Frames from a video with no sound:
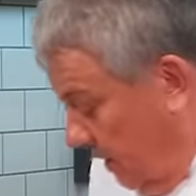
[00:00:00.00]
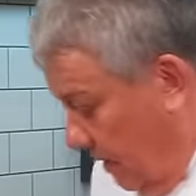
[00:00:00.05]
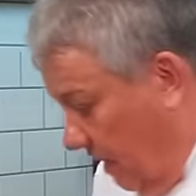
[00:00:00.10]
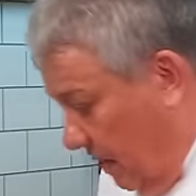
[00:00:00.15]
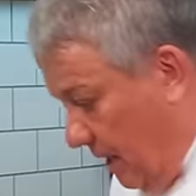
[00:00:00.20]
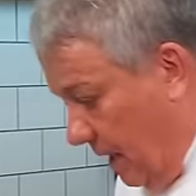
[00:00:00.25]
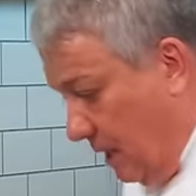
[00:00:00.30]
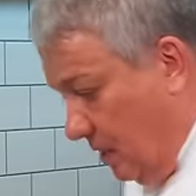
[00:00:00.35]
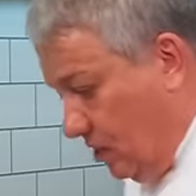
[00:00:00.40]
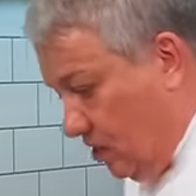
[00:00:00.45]

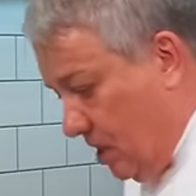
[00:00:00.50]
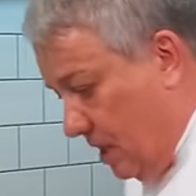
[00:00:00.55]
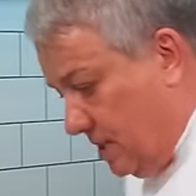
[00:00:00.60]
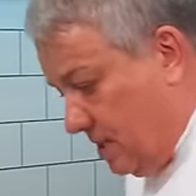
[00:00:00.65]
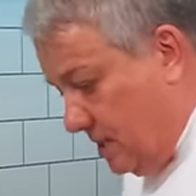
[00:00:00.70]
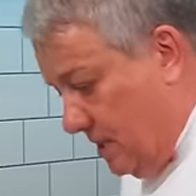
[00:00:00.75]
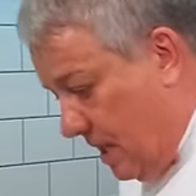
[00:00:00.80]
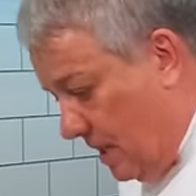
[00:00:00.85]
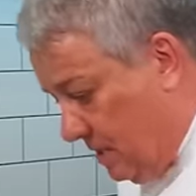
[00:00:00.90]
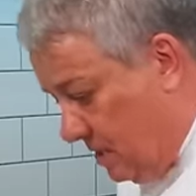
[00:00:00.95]
All right,
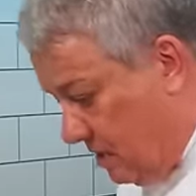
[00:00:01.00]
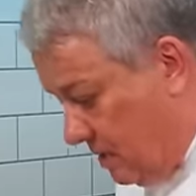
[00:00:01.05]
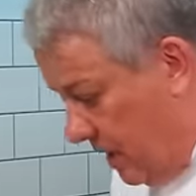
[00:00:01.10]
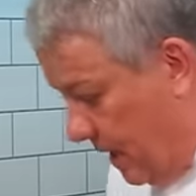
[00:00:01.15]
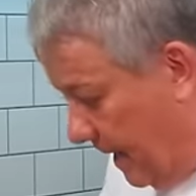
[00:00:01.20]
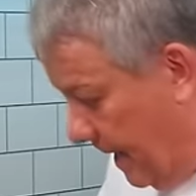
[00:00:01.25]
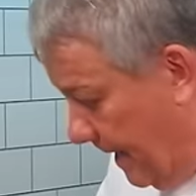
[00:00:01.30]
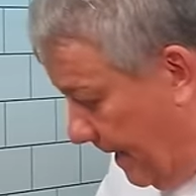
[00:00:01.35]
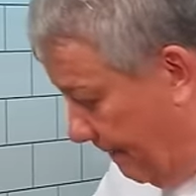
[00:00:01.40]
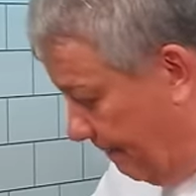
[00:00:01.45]
chestnuts.
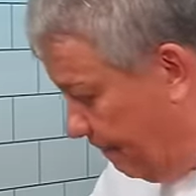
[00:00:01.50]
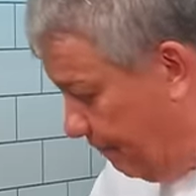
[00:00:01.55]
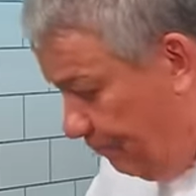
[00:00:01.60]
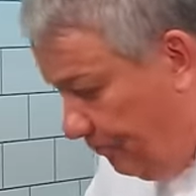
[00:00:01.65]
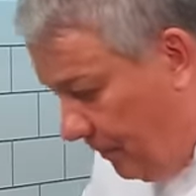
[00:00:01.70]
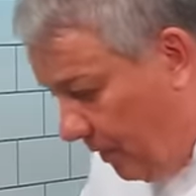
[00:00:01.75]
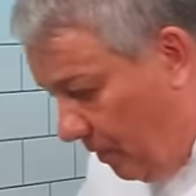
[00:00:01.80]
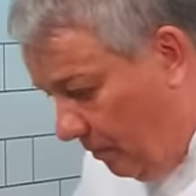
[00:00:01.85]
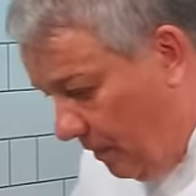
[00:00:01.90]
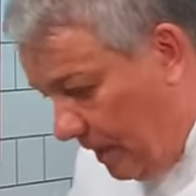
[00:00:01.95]

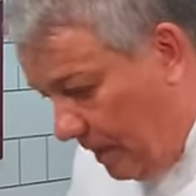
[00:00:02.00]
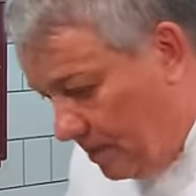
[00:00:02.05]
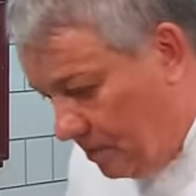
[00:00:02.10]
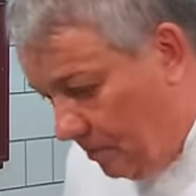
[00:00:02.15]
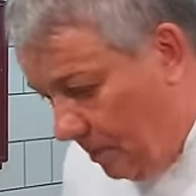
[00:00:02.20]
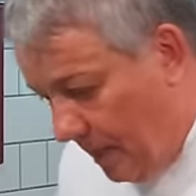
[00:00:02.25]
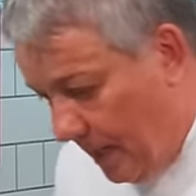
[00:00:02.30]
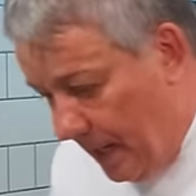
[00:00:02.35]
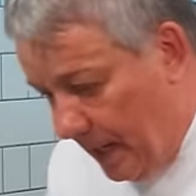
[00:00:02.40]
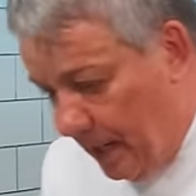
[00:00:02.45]
What else
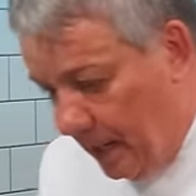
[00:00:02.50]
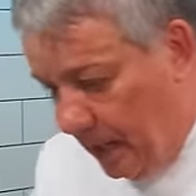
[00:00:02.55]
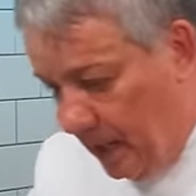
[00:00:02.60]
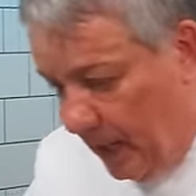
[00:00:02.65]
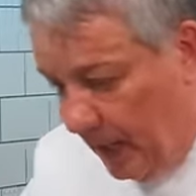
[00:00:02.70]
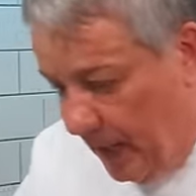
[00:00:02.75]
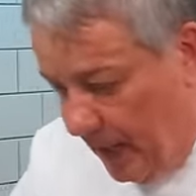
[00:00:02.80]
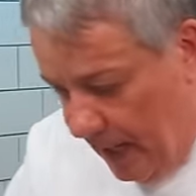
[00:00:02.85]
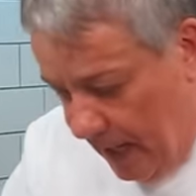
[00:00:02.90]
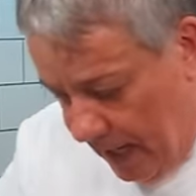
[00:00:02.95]
do I got in here?